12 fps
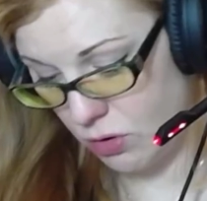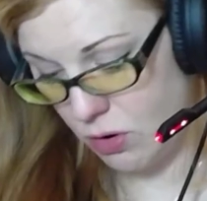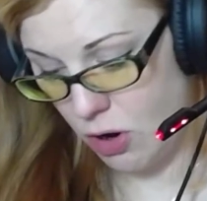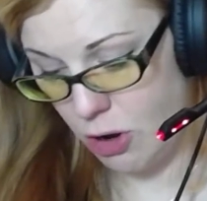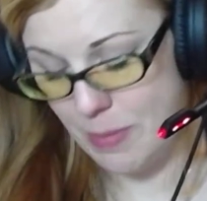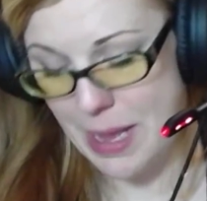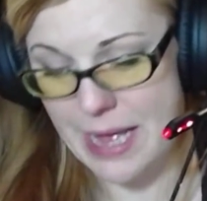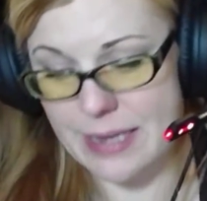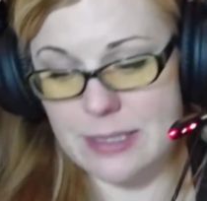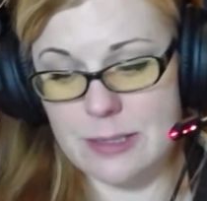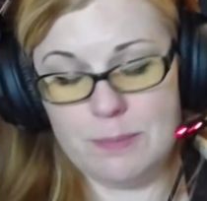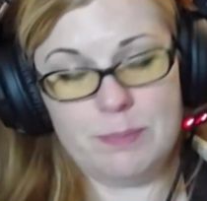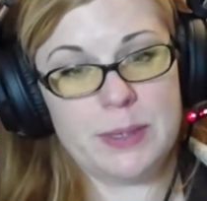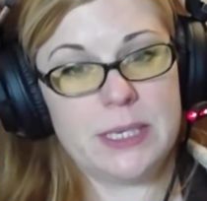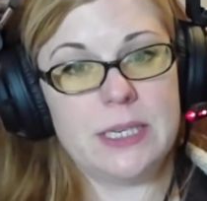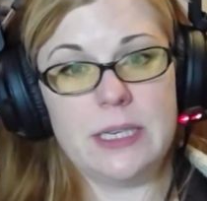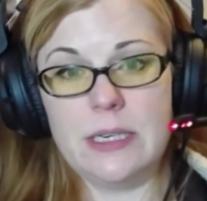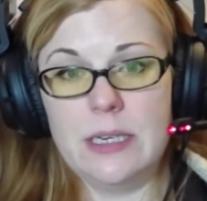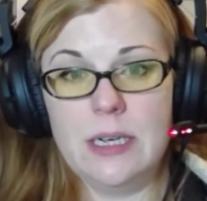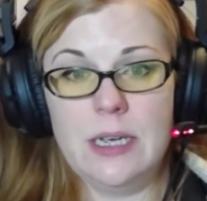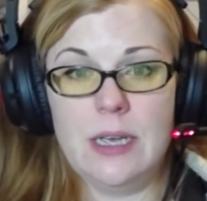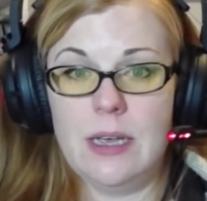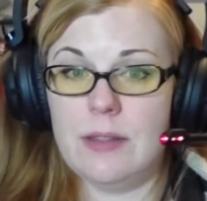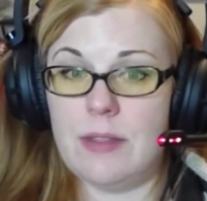callbacks, but
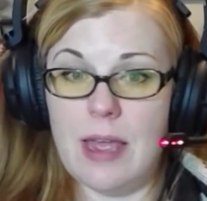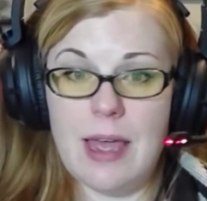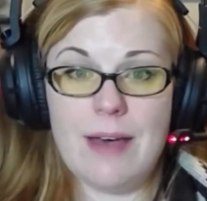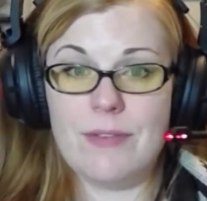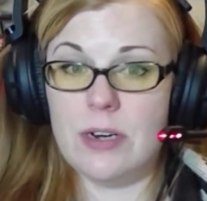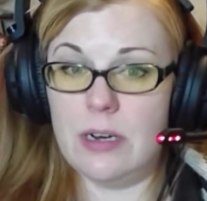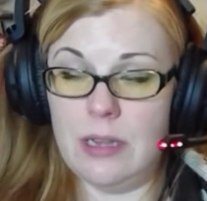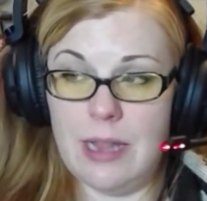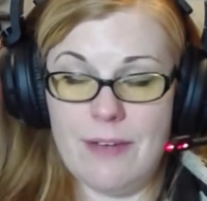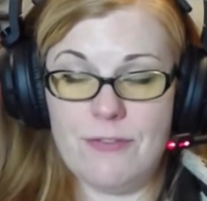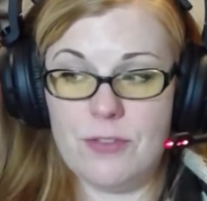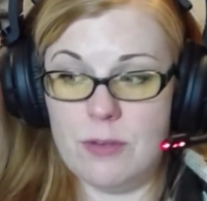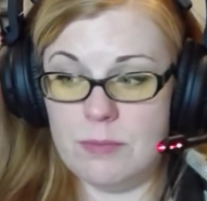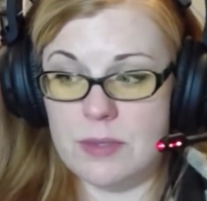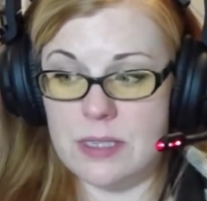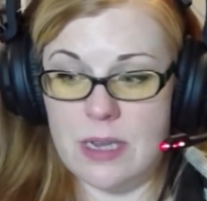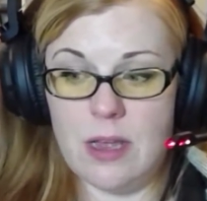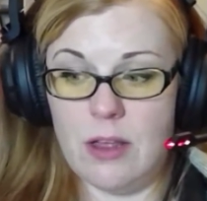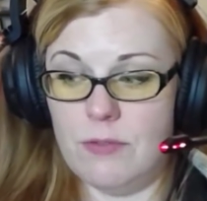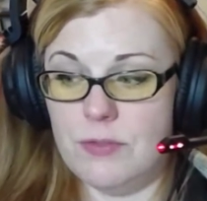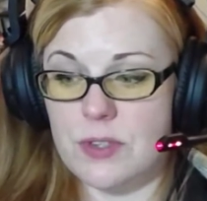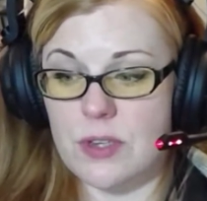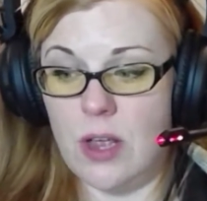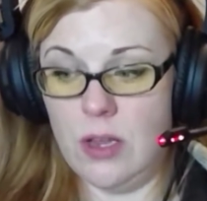they haven't left
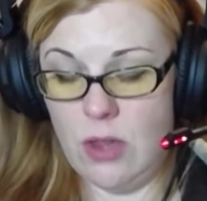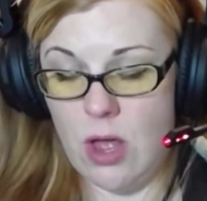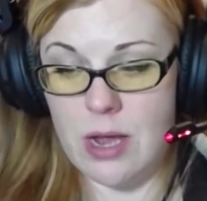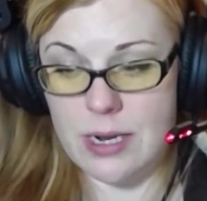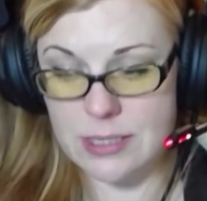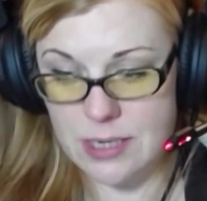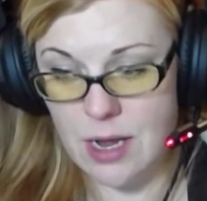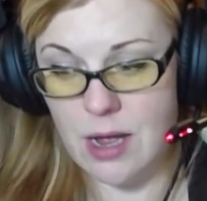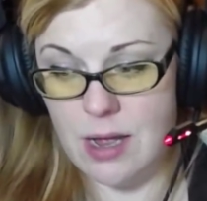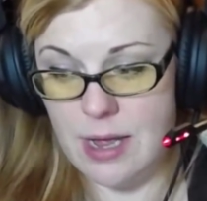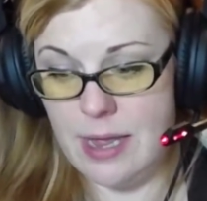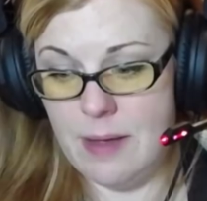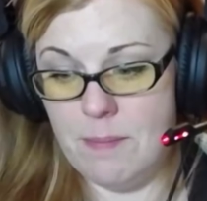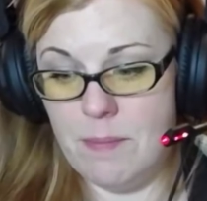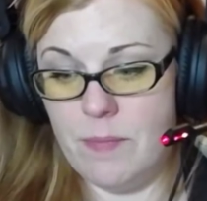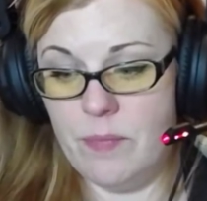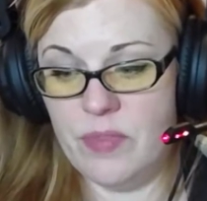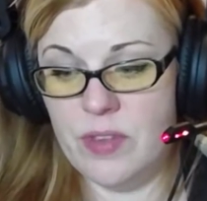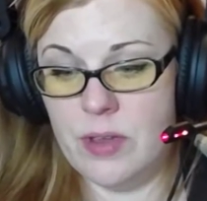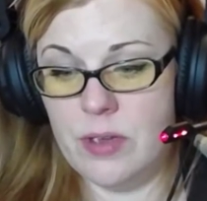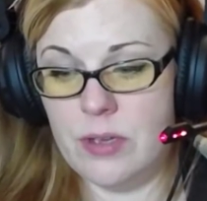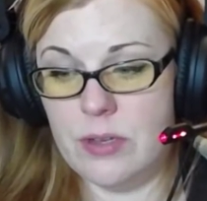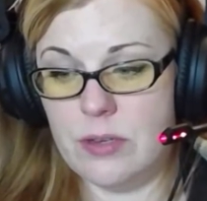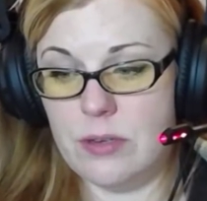themselves a lot of time
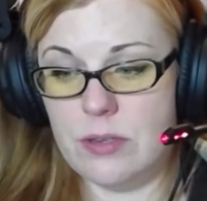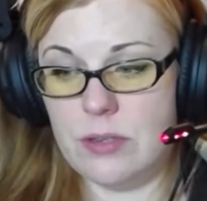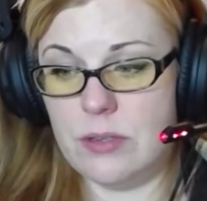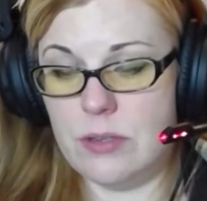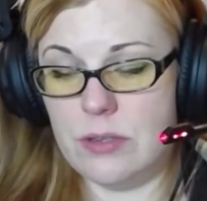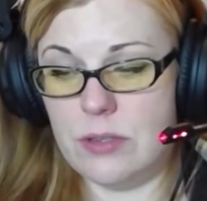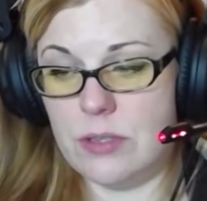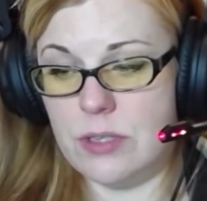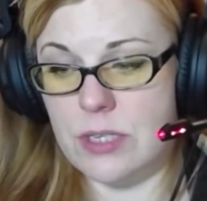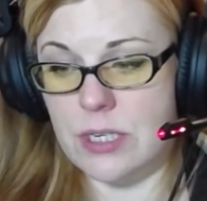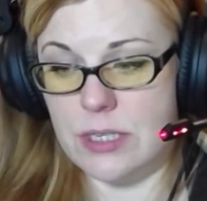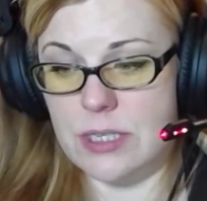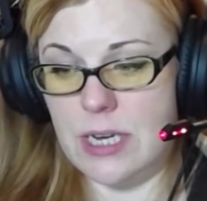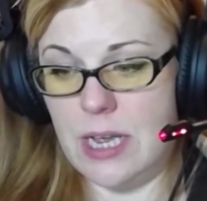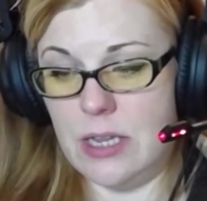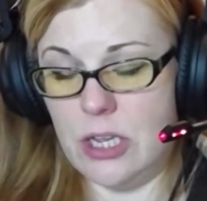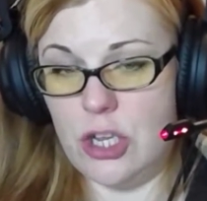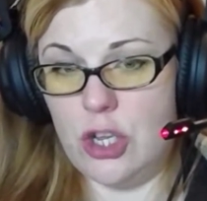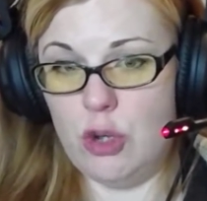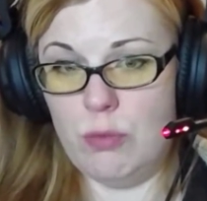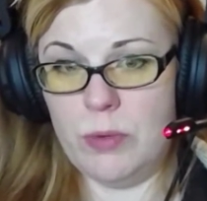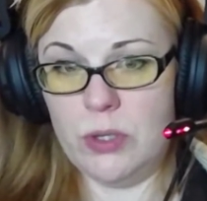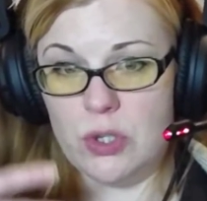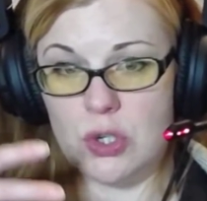to tell a
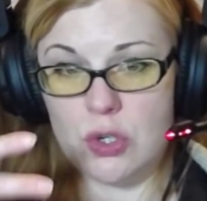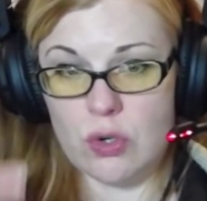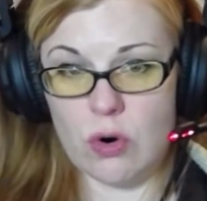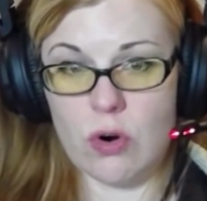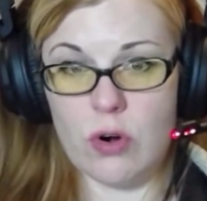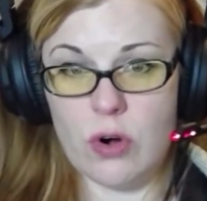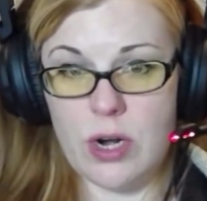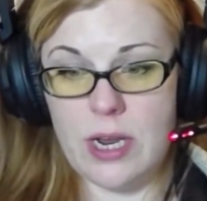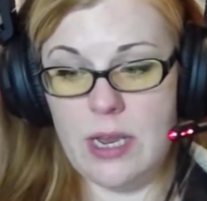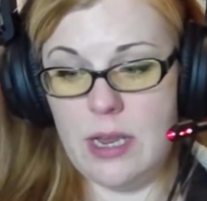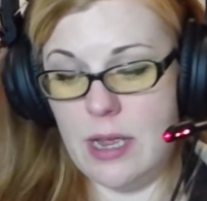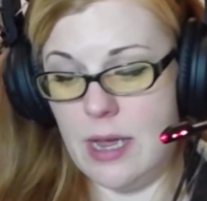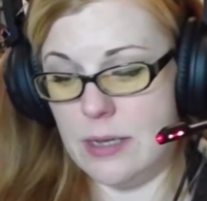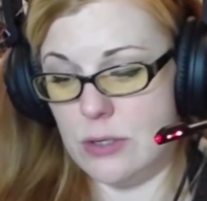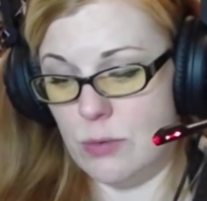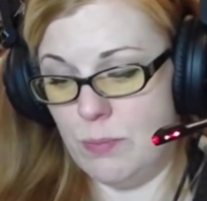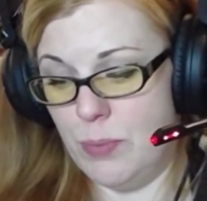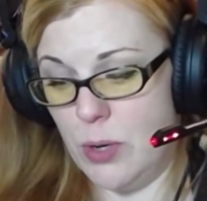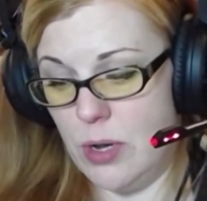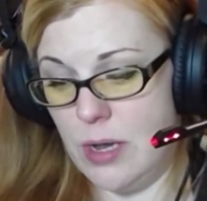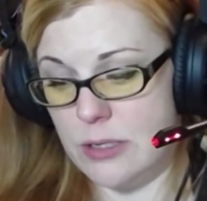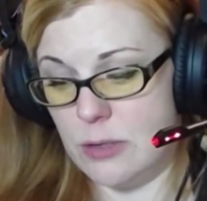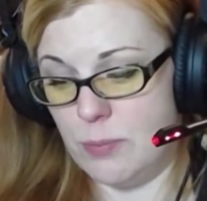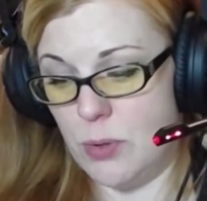human story as
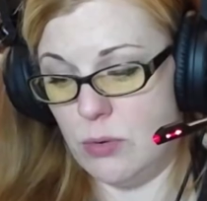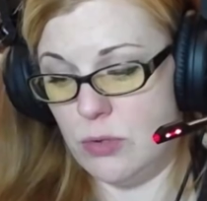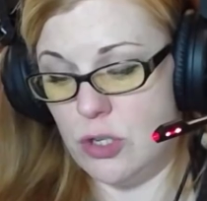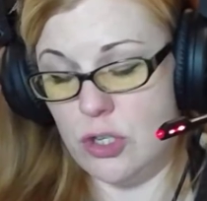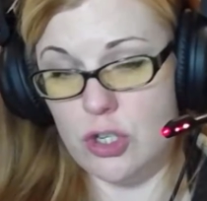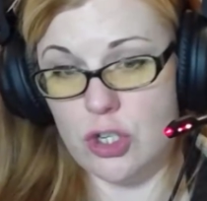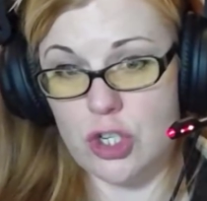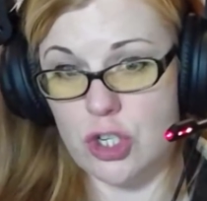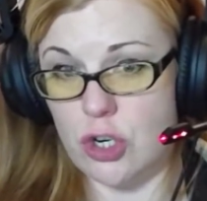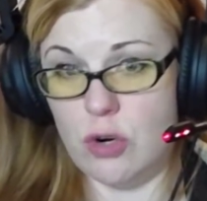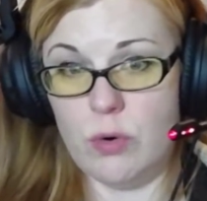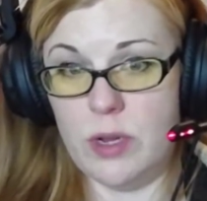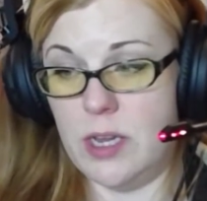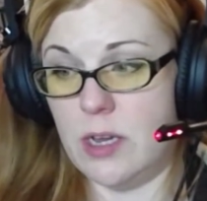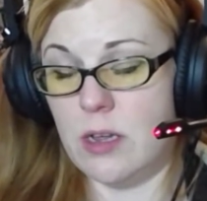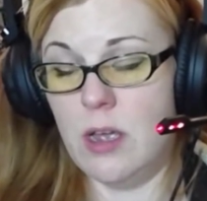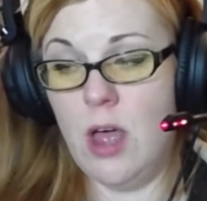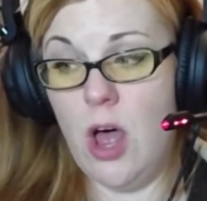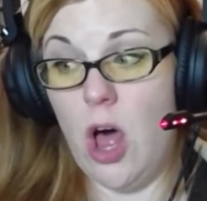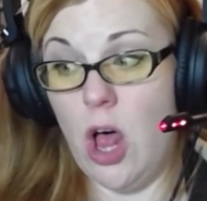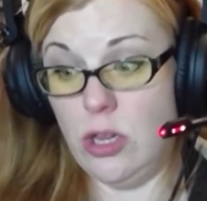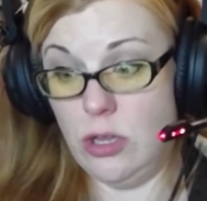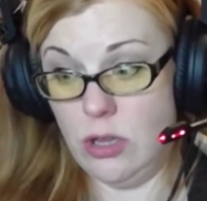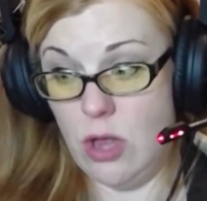opposed to just showing
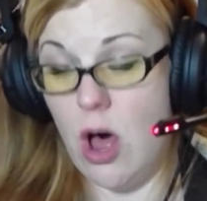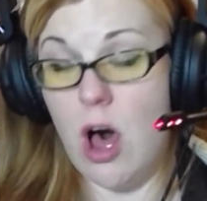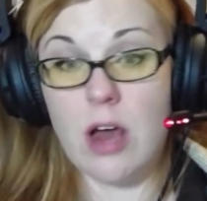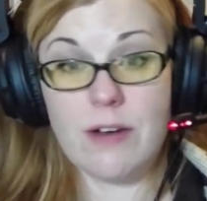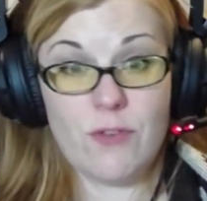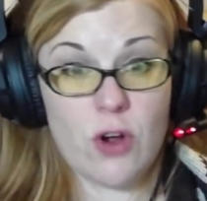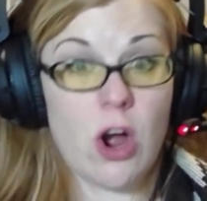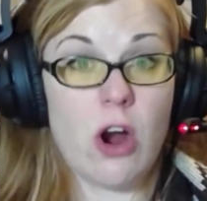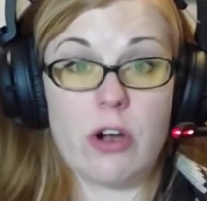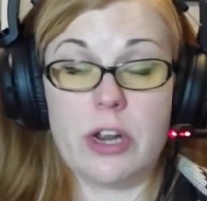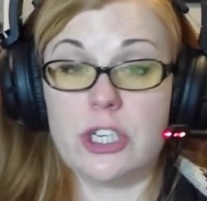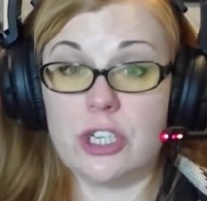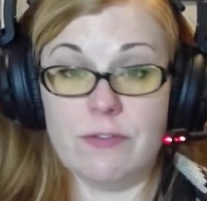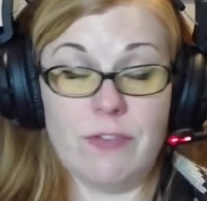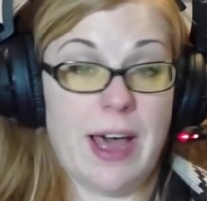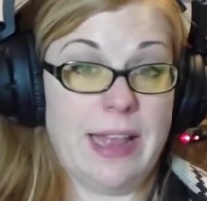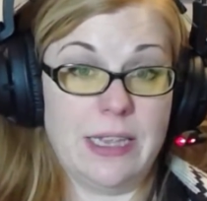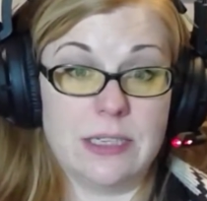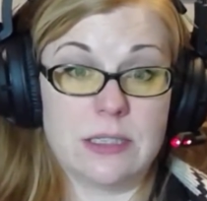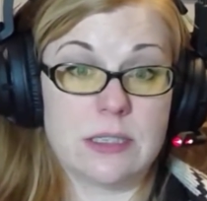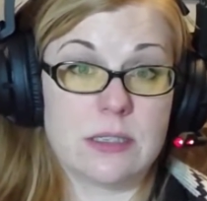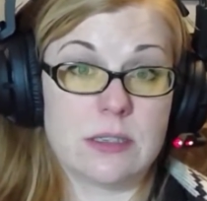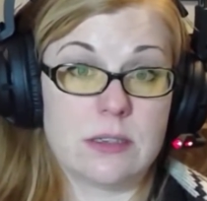a lot of carnage and violence.